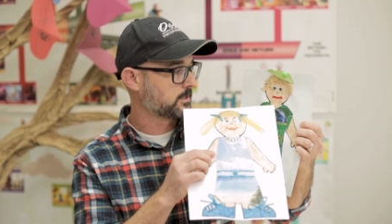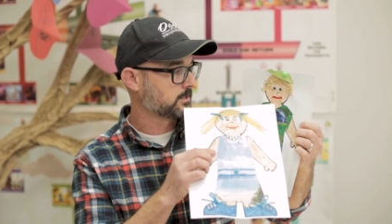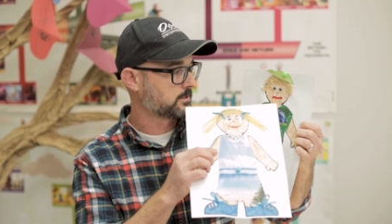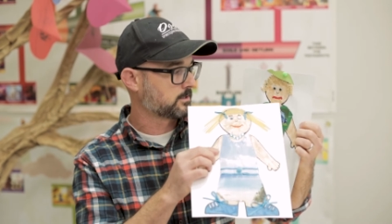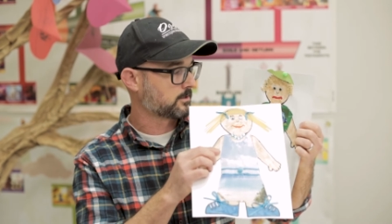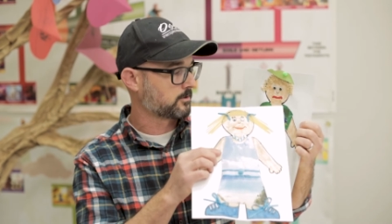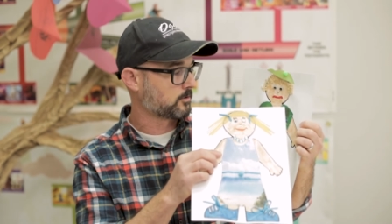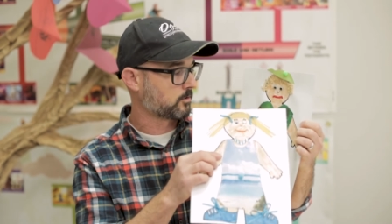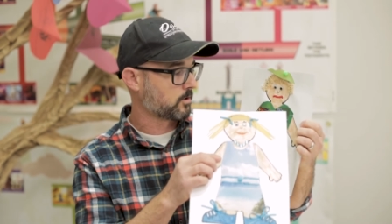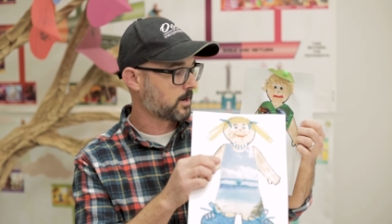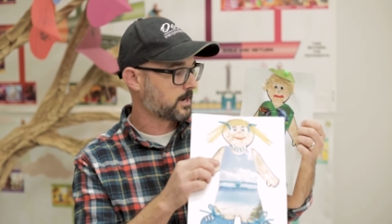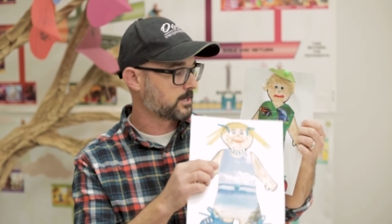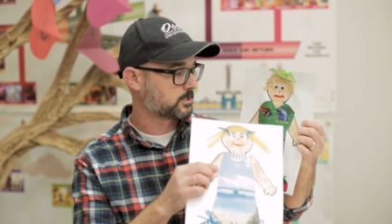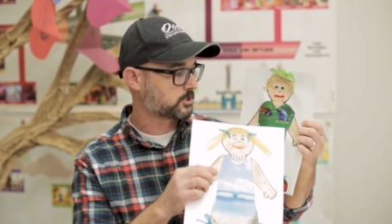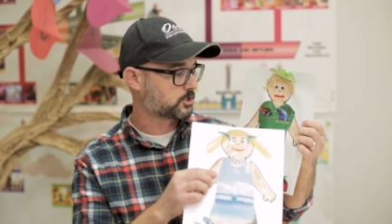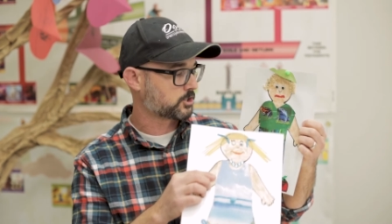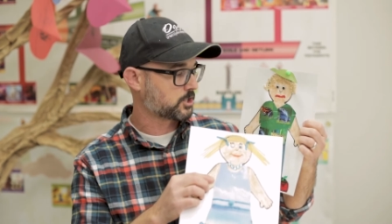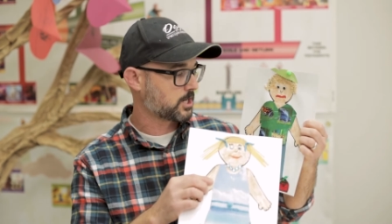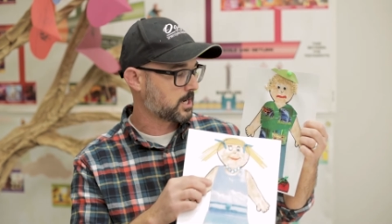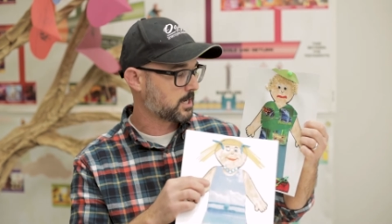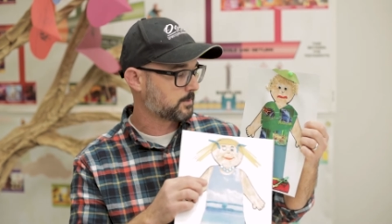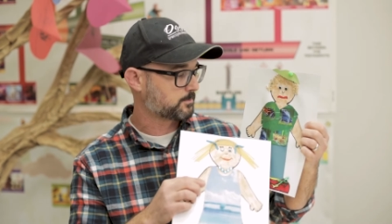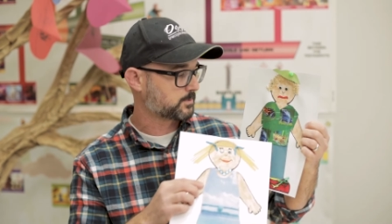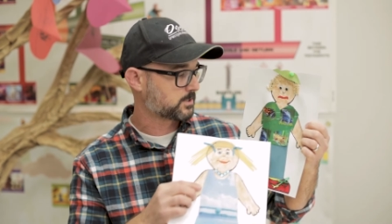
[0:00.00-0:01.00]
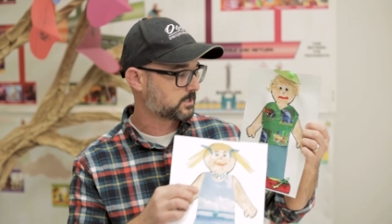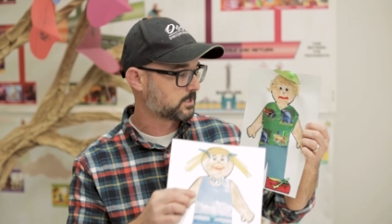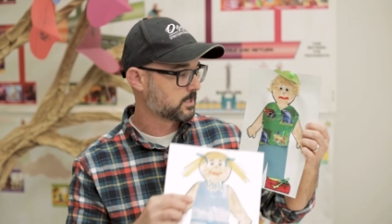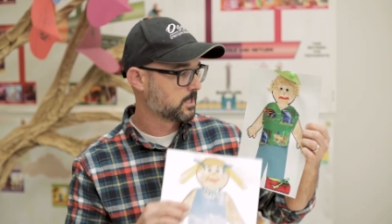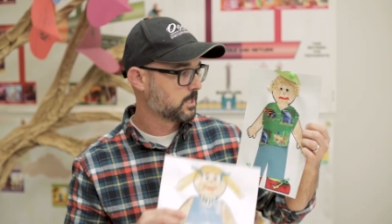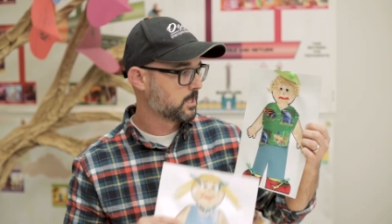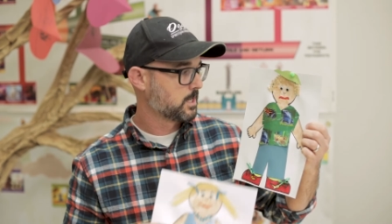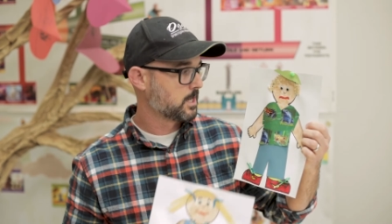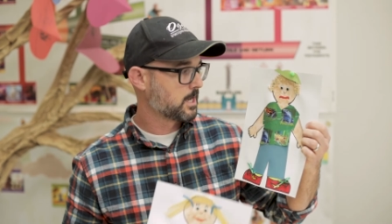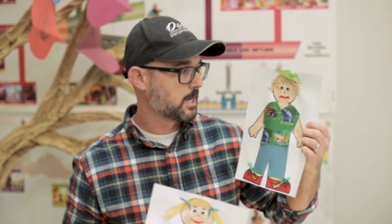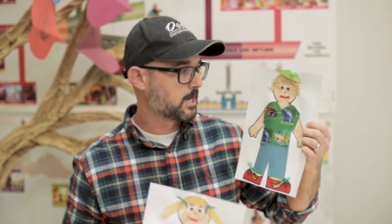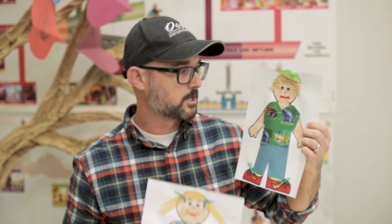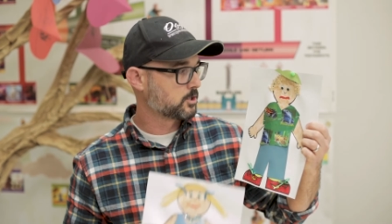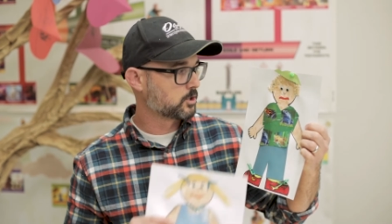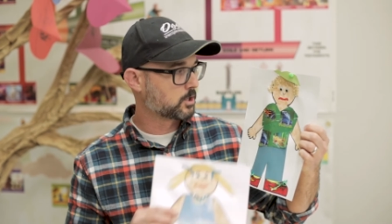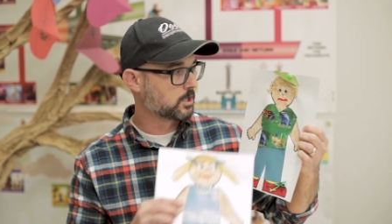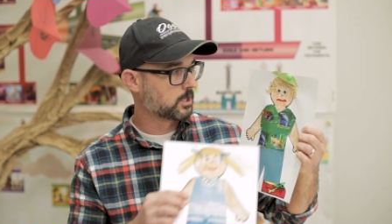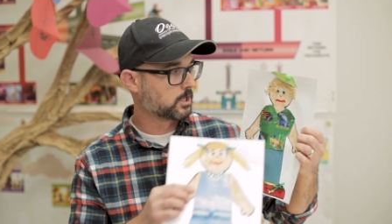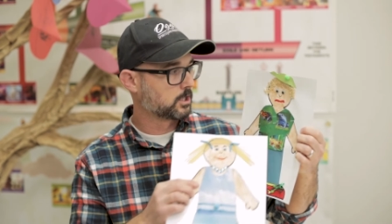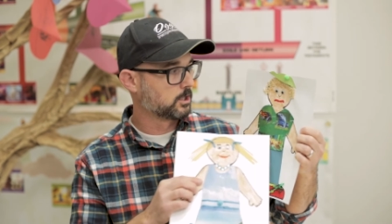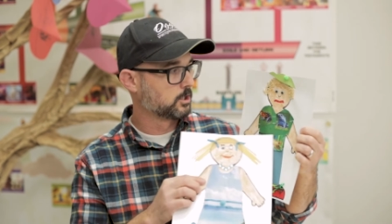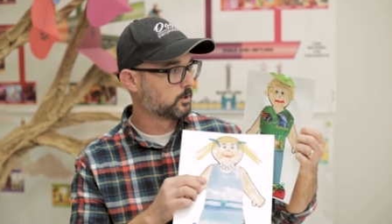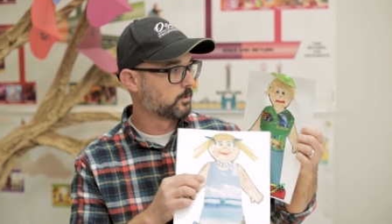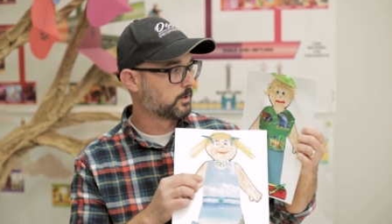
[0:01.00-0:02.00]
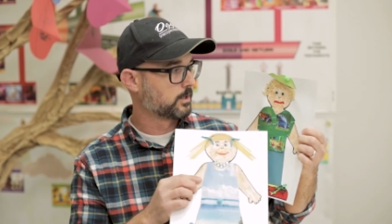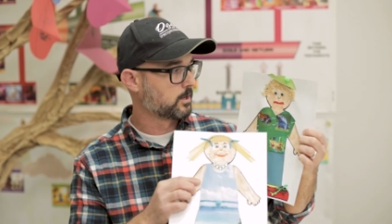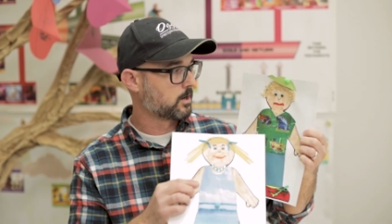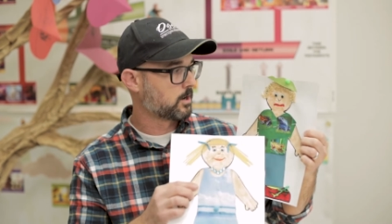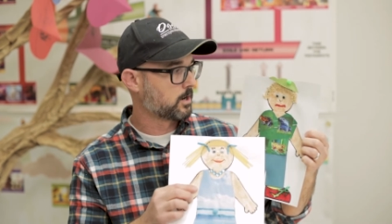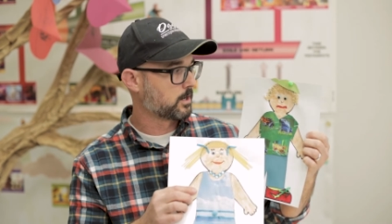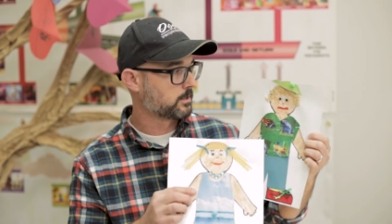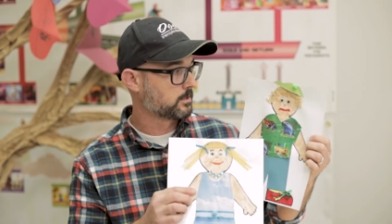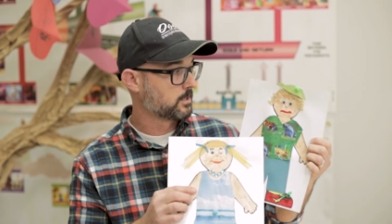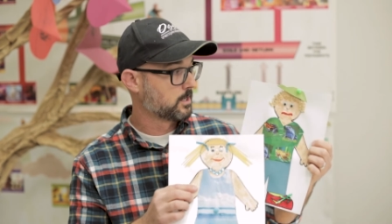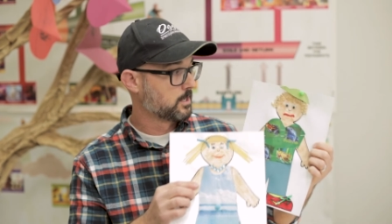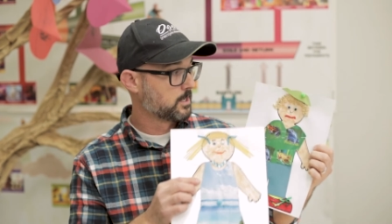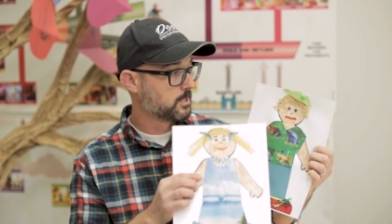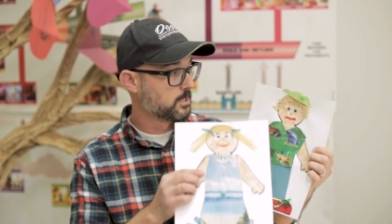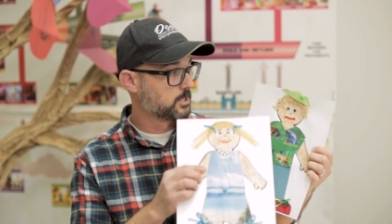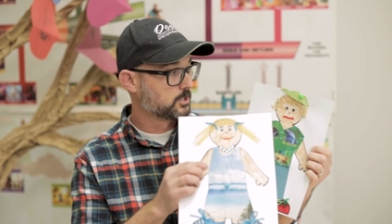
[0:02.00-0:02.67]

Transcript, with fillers: into the right shapes and you can glue it on.